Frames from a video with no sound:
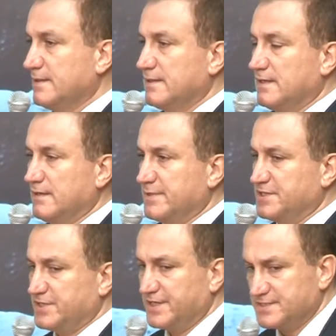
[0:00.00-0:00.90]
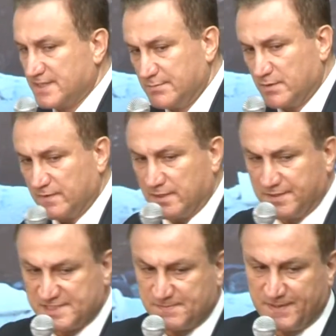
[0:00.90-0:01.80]
I'm going to share some of our
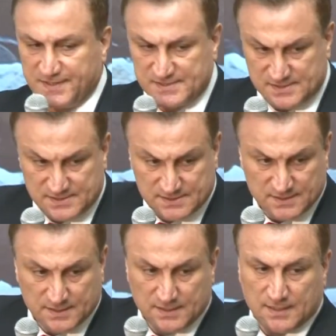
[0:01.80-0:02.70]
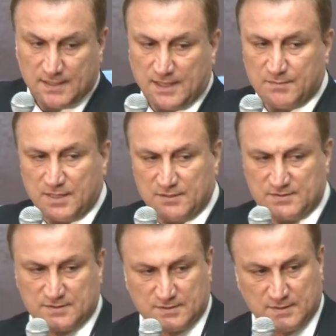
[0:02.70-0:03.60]
experiences about
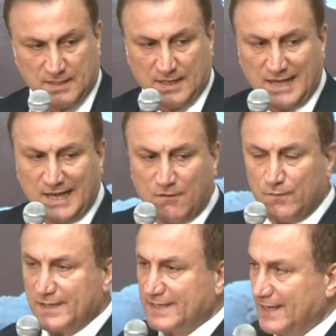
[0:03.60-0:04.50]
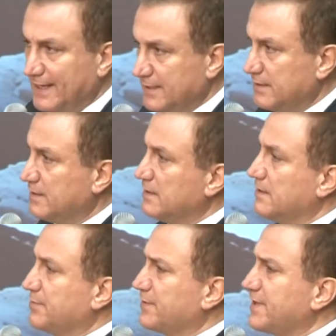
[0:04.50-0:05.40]
how we can
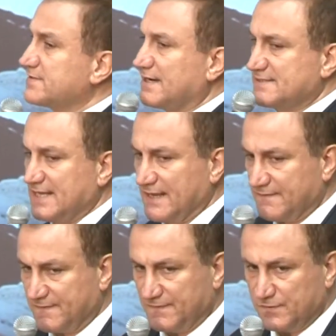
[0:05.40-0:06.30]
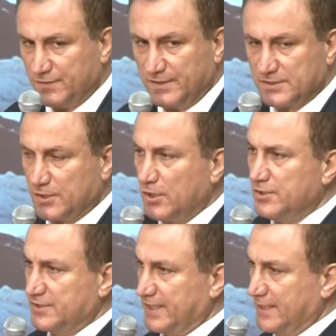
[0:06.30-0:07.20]
protect ourselves during the
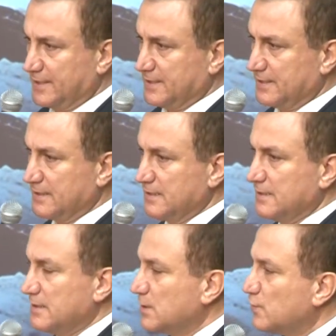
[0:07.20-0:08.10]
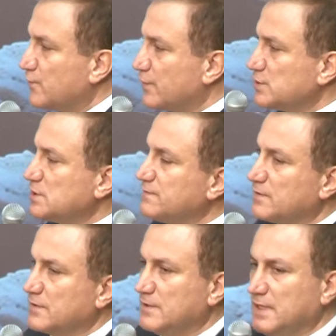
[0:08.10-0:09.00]
earthquake. First of
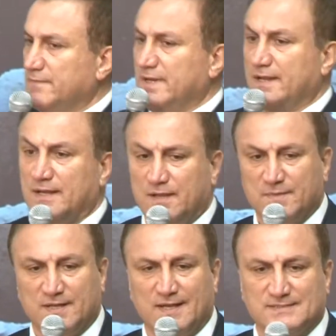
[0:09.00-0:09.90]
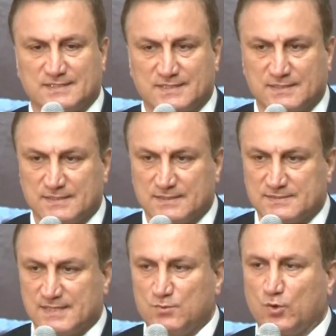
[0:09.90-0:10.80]
all, I'm going to ask
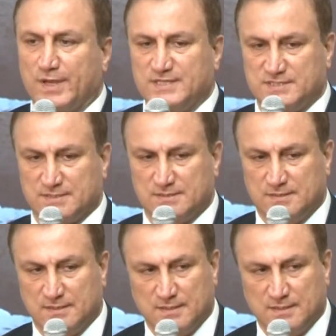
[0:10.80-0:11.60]
some question.